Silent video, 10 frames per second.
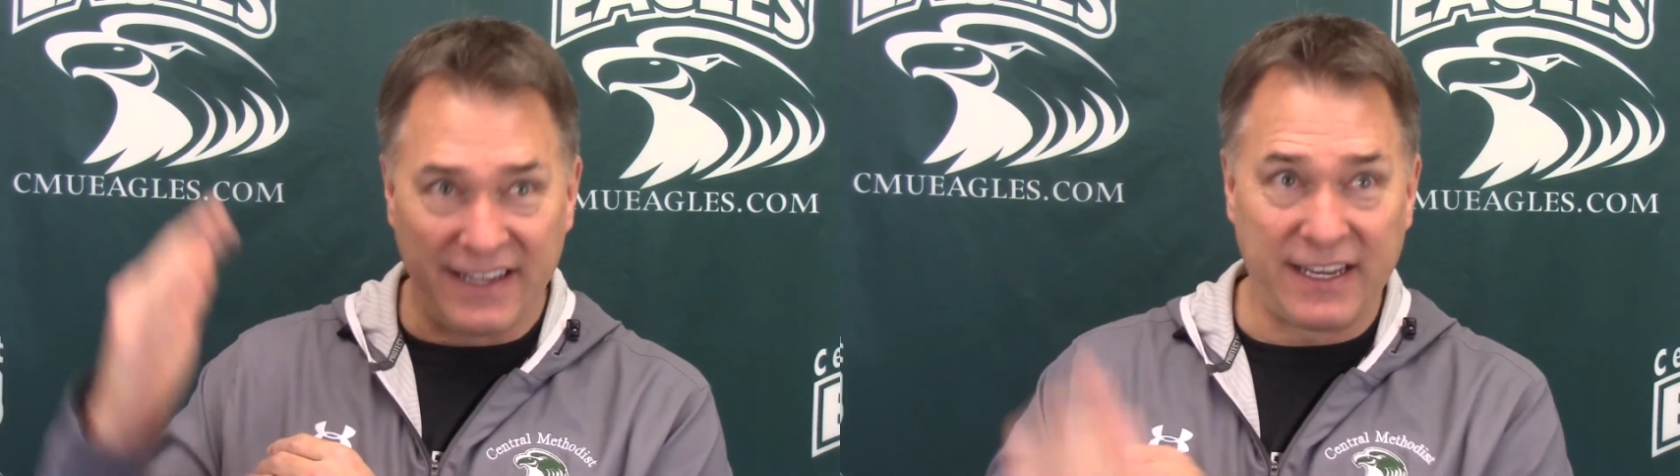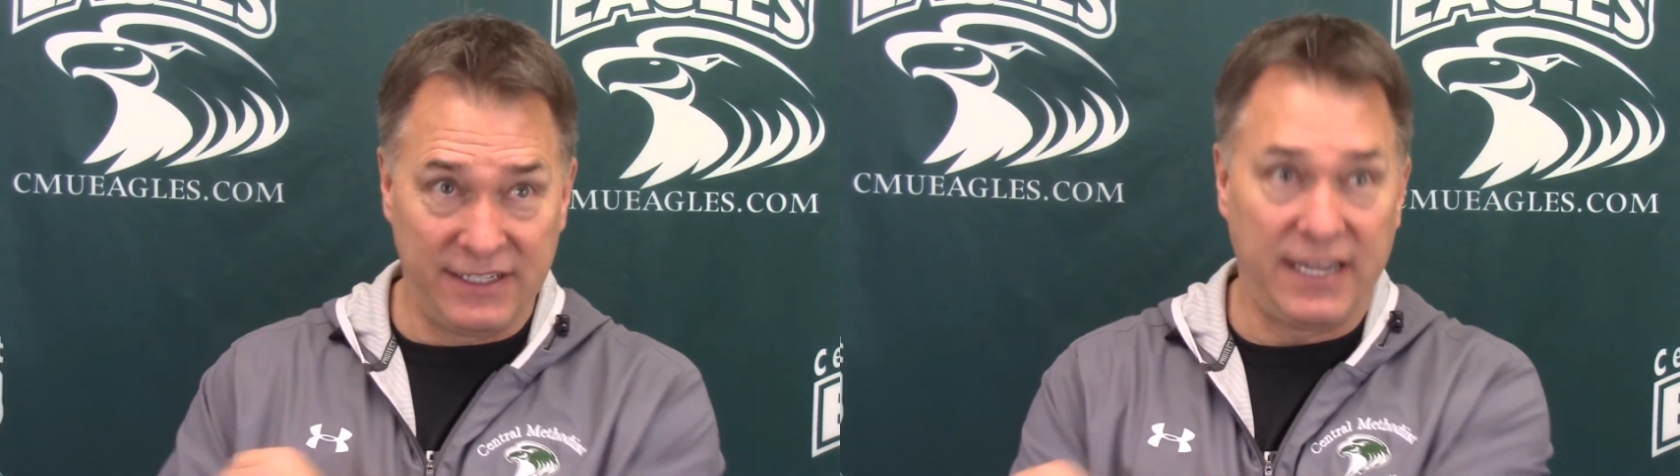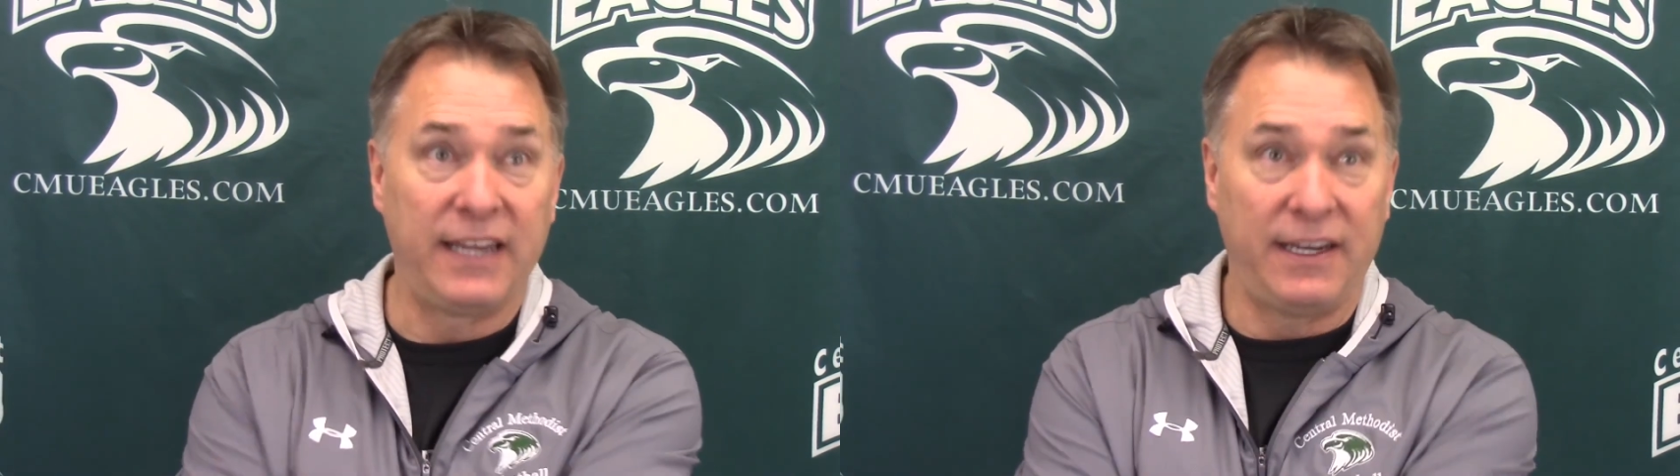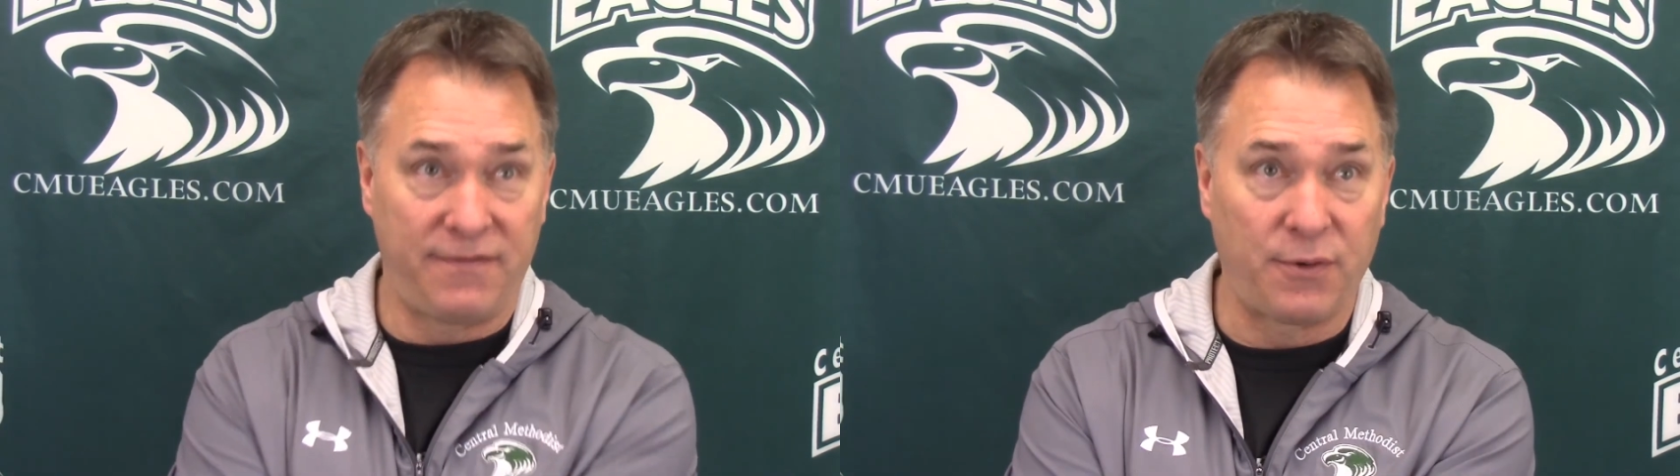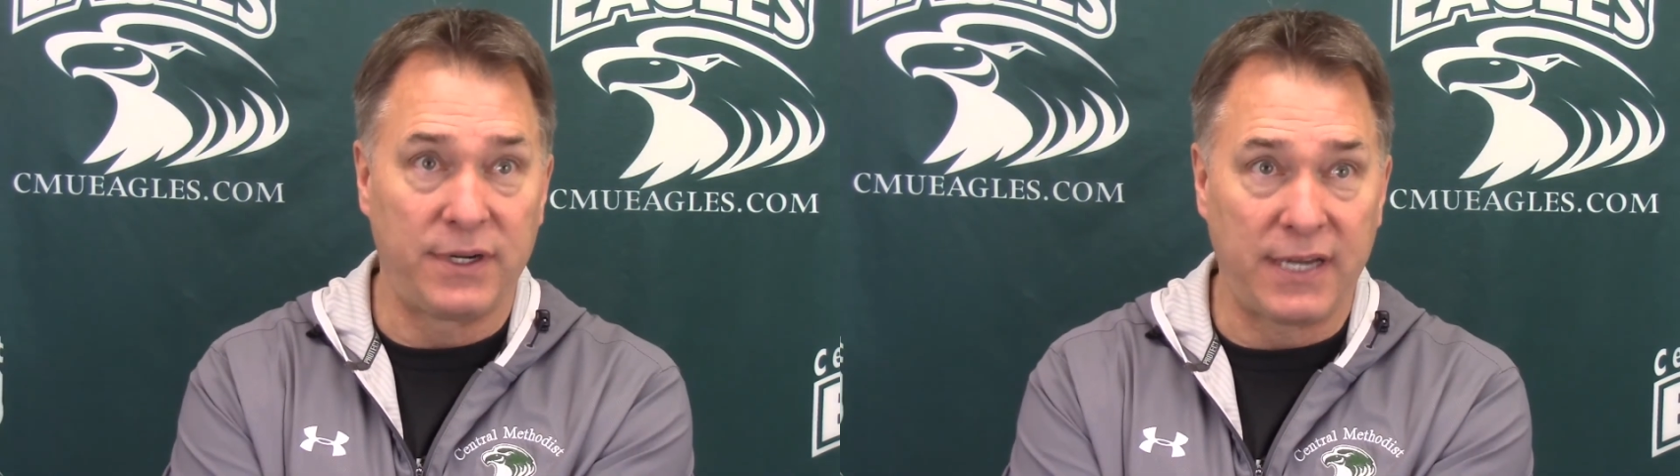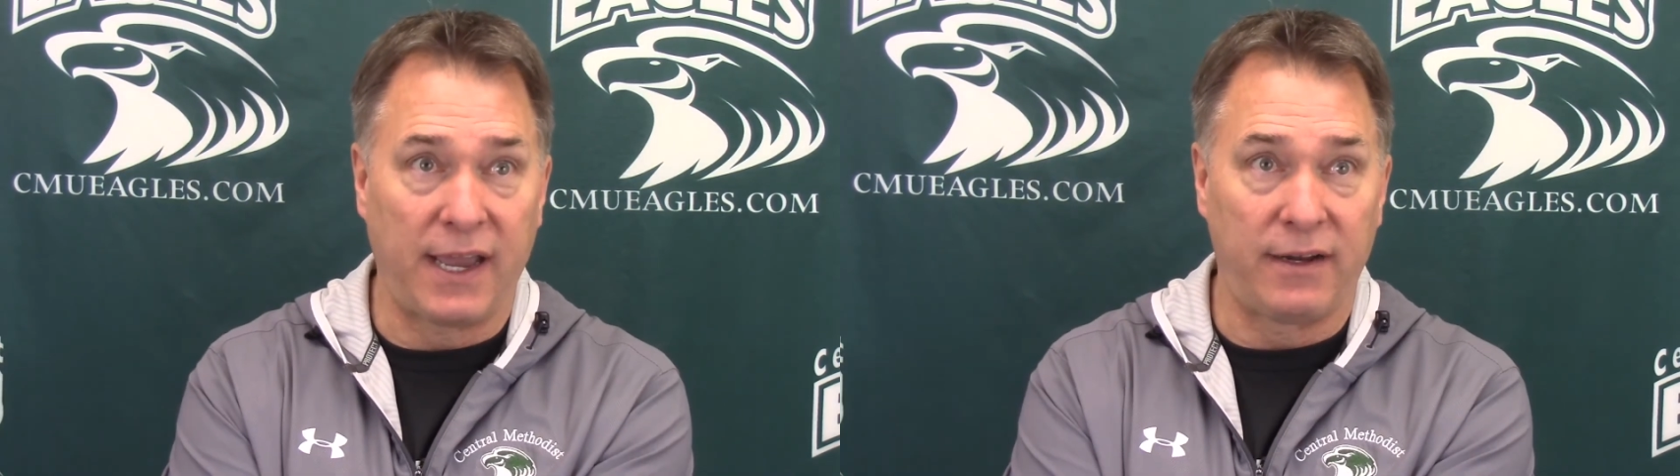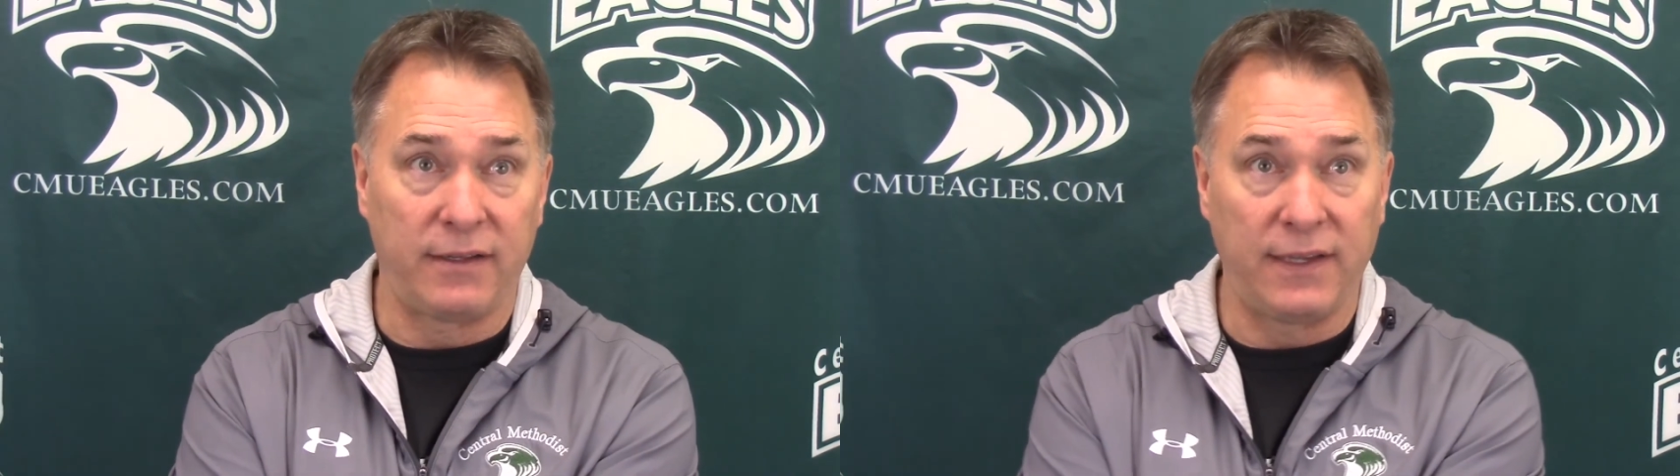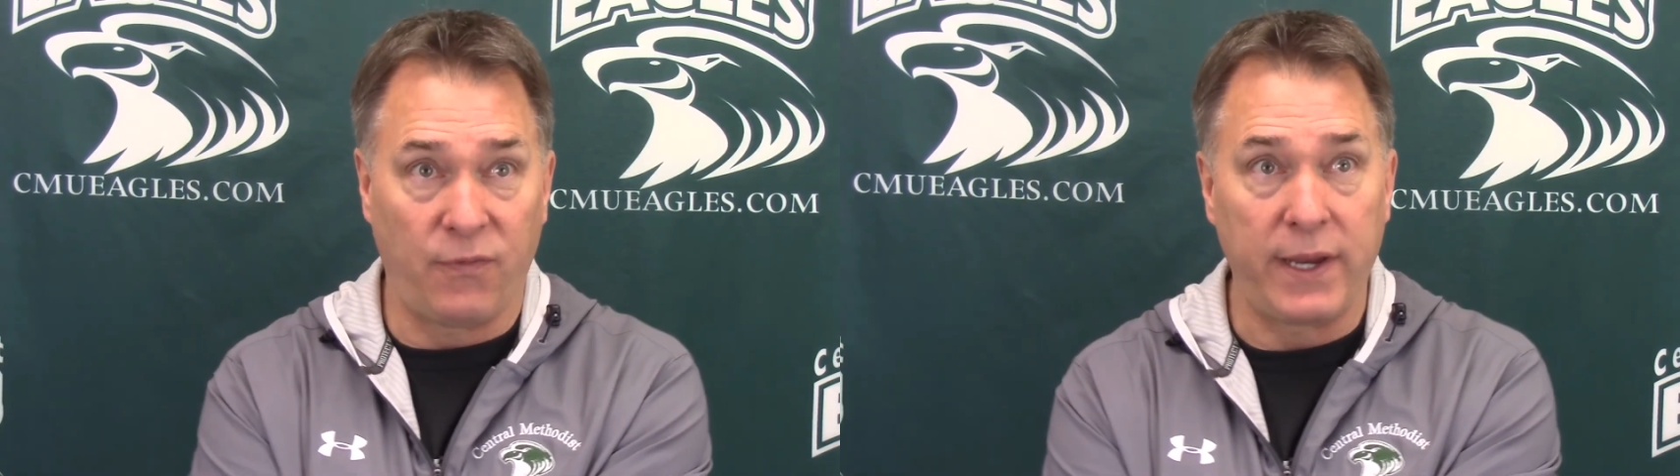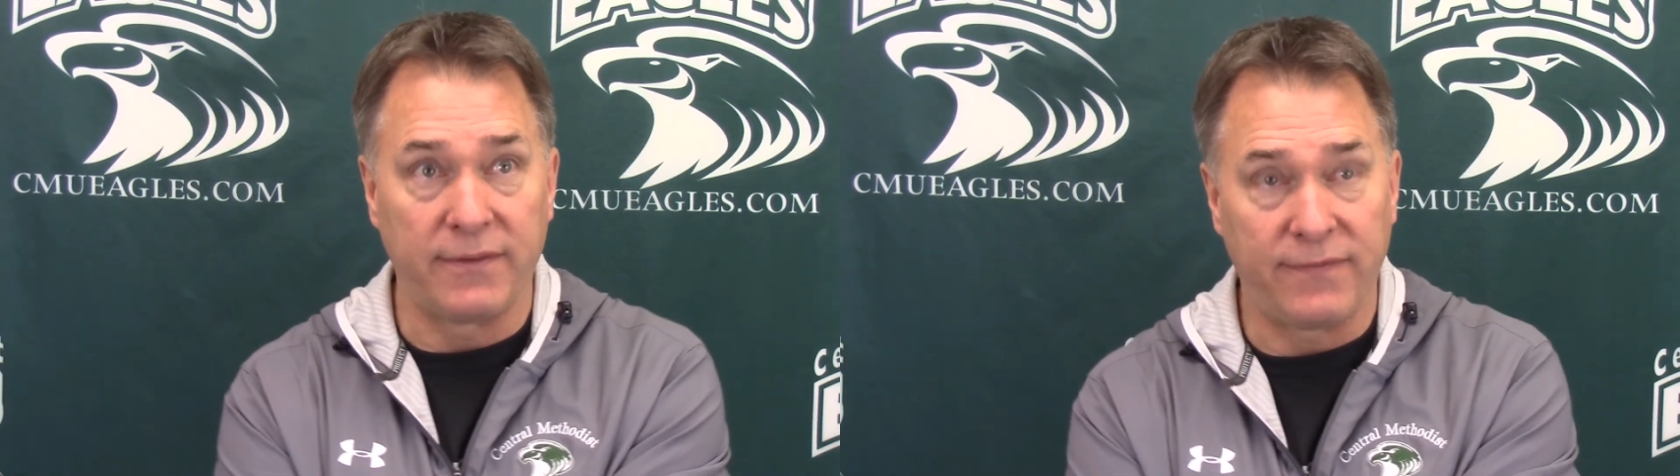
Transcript: contending for a title if we could